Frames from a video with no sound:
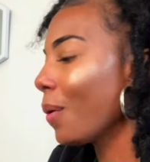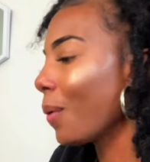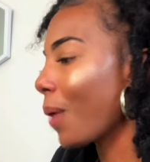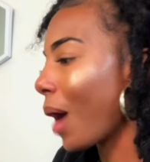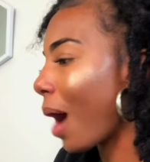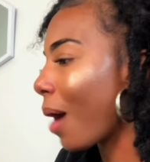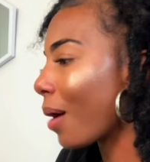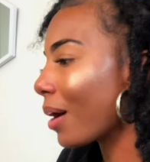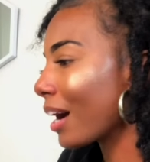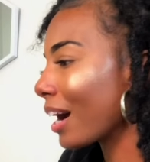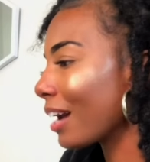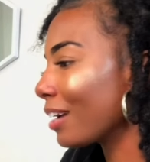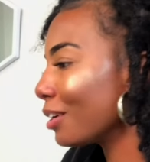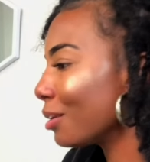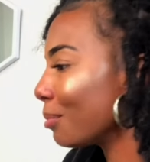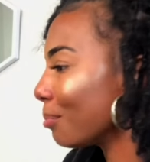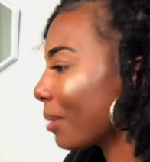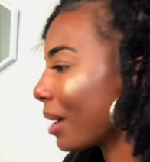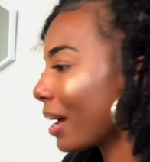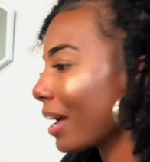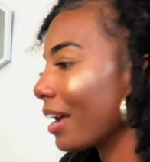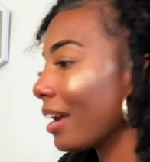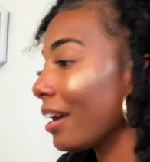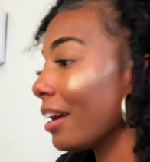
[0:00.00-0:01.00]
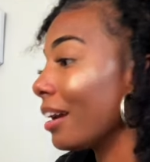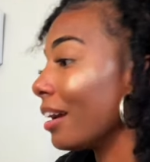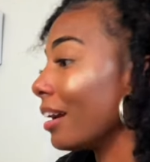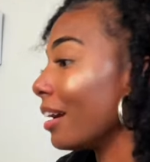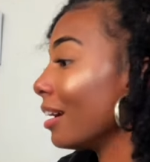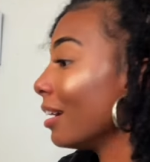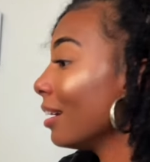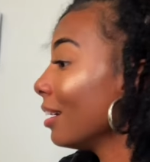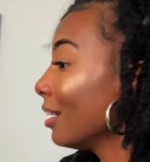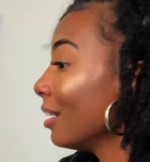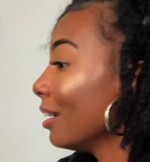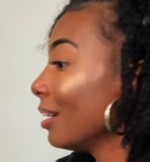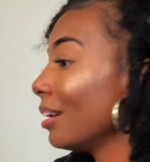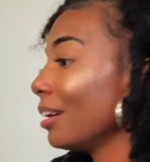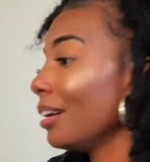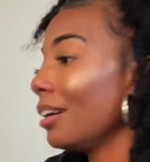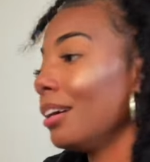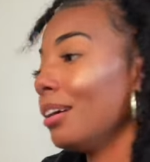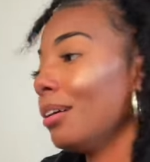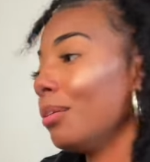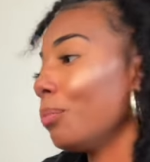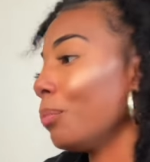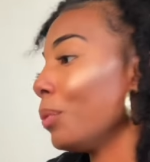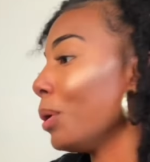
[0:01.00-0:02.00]
how I got to do my hair.
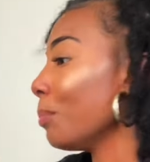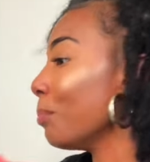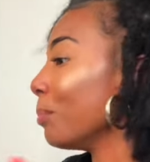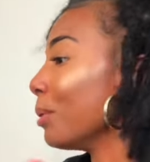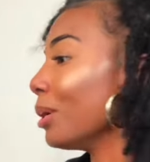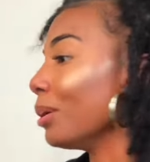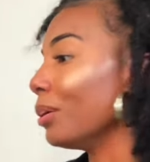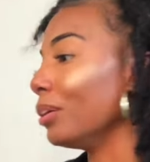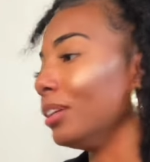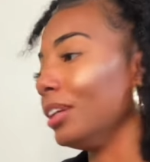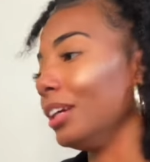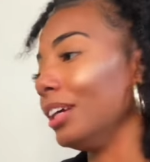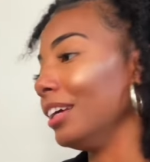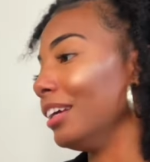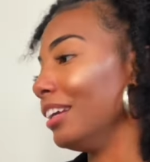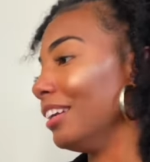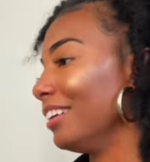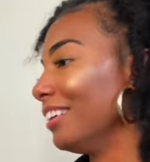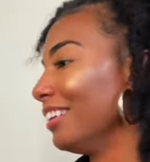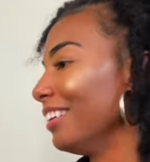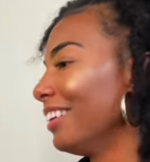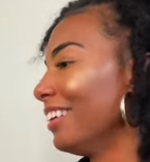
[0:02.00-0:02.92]
We building.